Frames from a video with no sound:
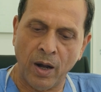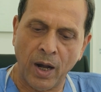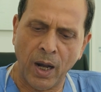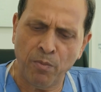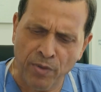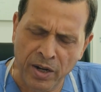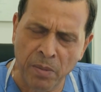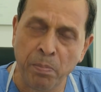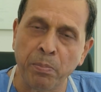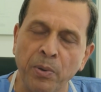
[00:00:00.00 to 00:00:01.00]
I'm very
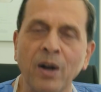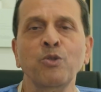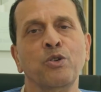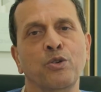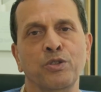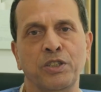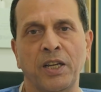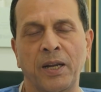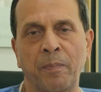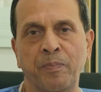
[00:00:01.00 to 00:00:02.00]
proud to
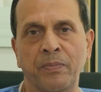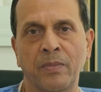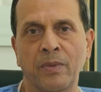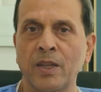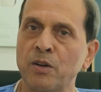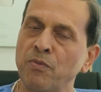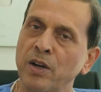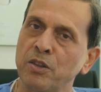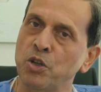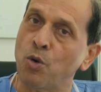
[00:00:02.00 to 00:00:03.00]
say that we
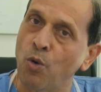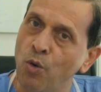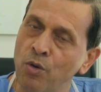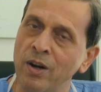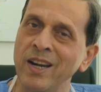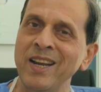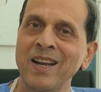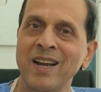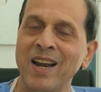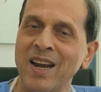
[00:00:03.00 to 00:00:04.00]
are the only
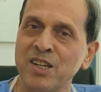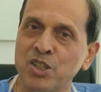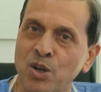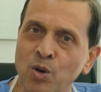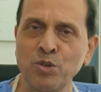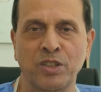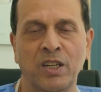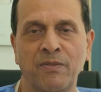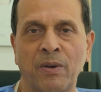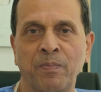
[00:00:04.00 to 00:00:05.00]

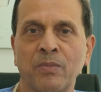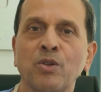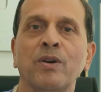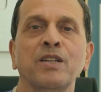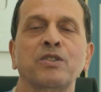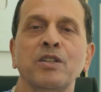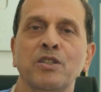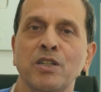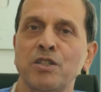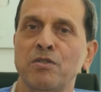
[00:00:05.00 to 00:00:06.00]
exclusive thoracic
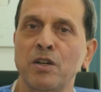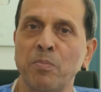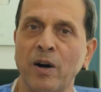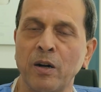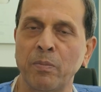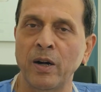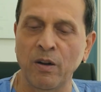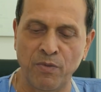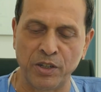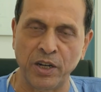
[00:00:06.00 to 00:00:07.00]
surgery department
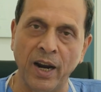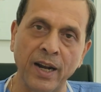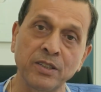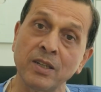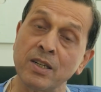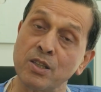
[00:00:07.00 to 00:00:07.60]
which has a